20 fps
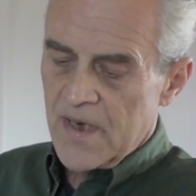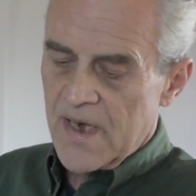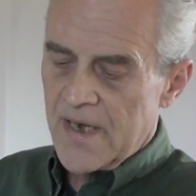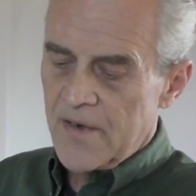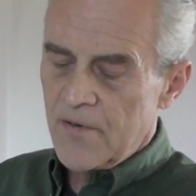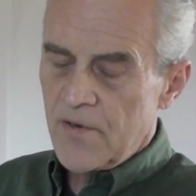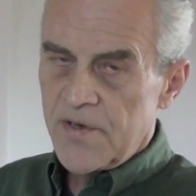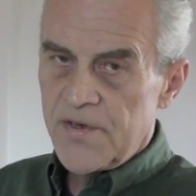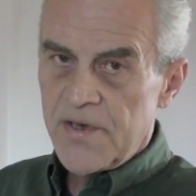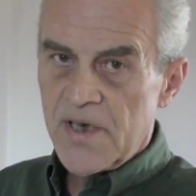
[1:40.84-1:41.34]
I
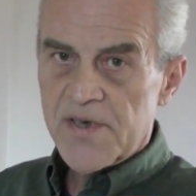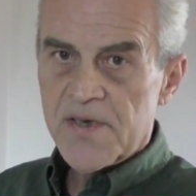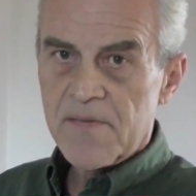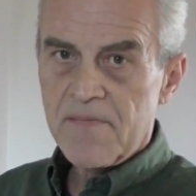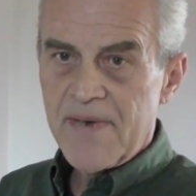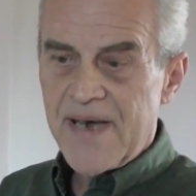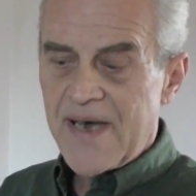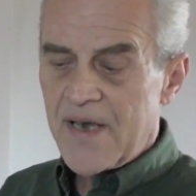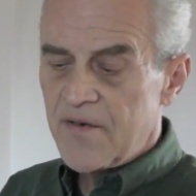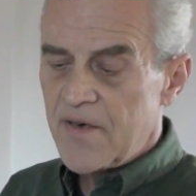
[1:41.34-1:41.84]
know it doesn't
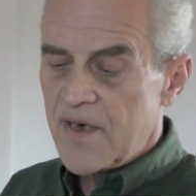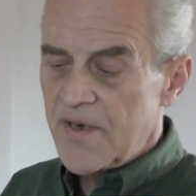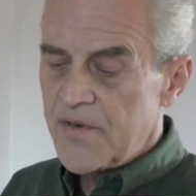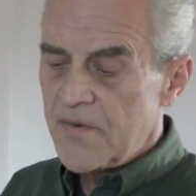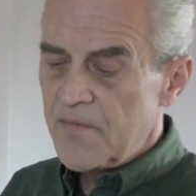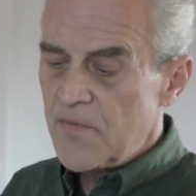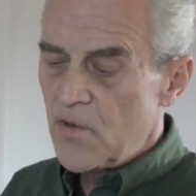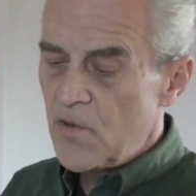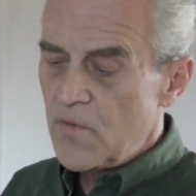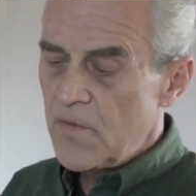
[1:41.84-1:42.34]
matter at
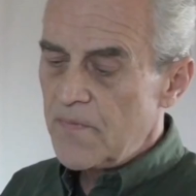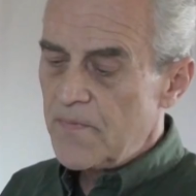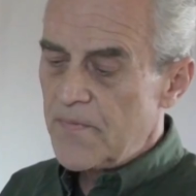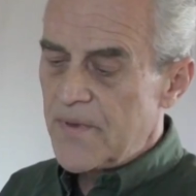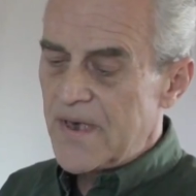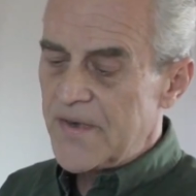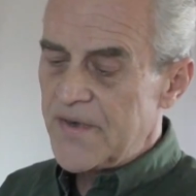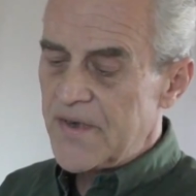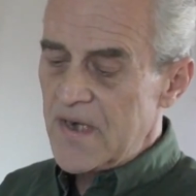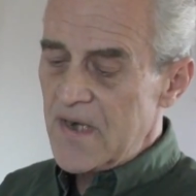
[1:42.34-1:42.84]
the moment,
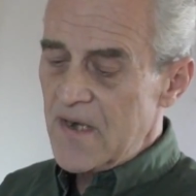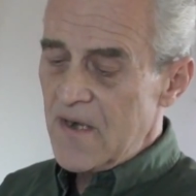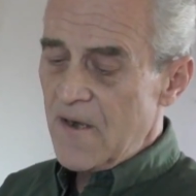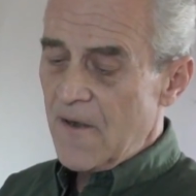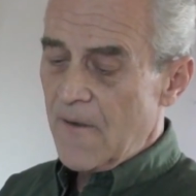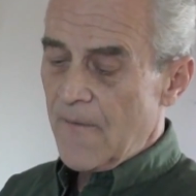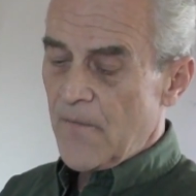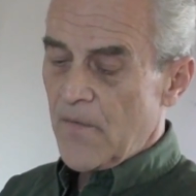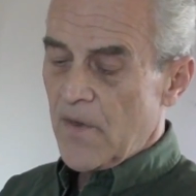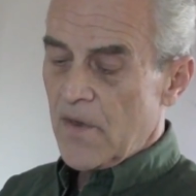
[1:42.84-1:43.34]
but
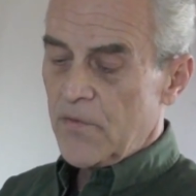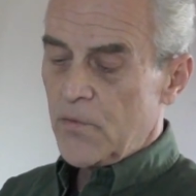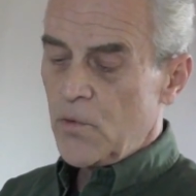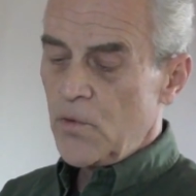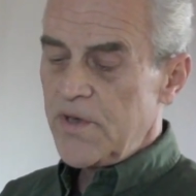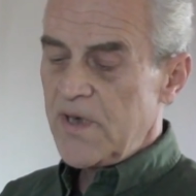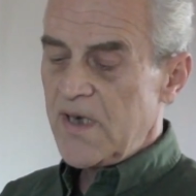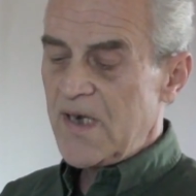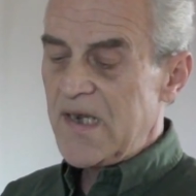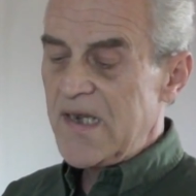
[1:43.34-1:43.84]

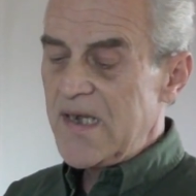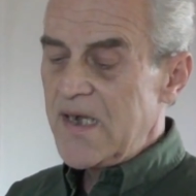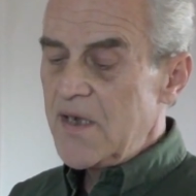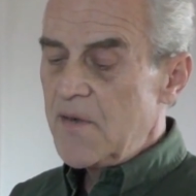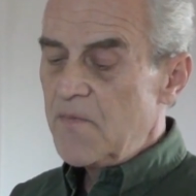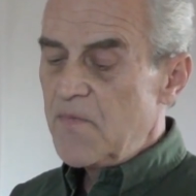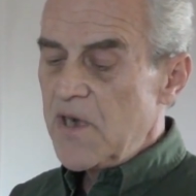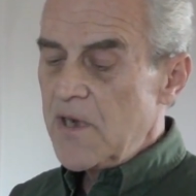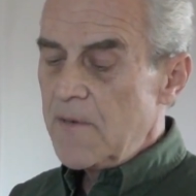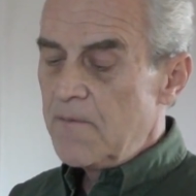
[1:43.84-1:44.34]
to the
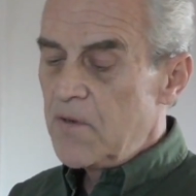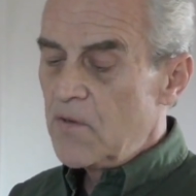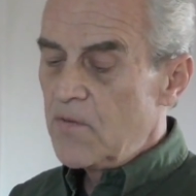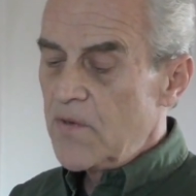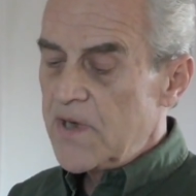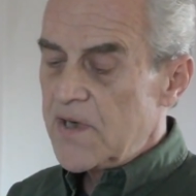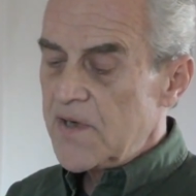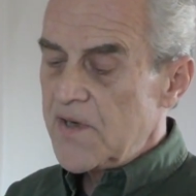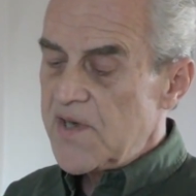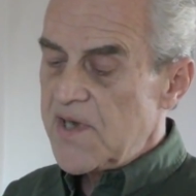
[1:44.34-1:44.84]
elite people
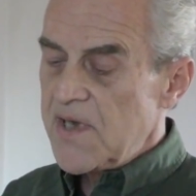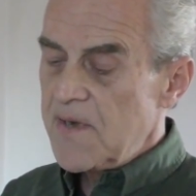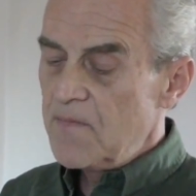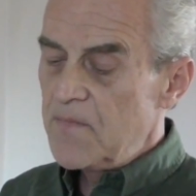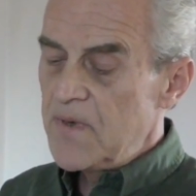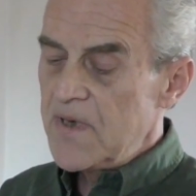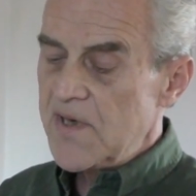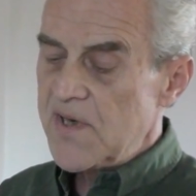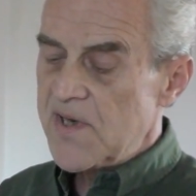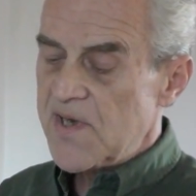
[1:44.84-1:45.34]
we can
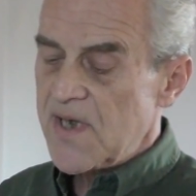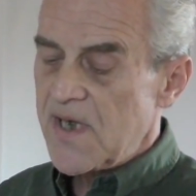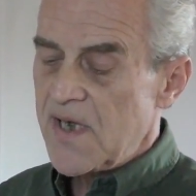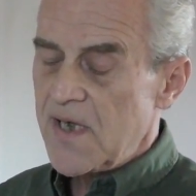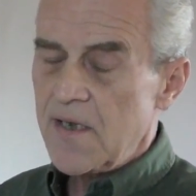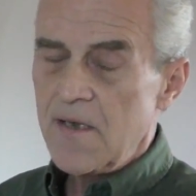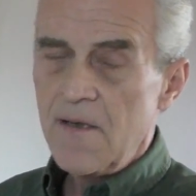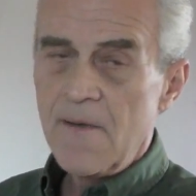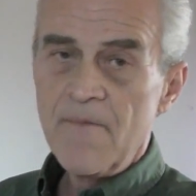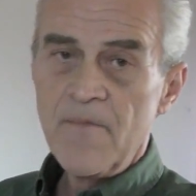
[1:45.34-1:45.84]
simply
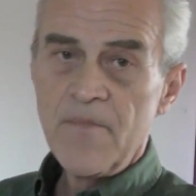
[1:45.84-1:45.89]
say,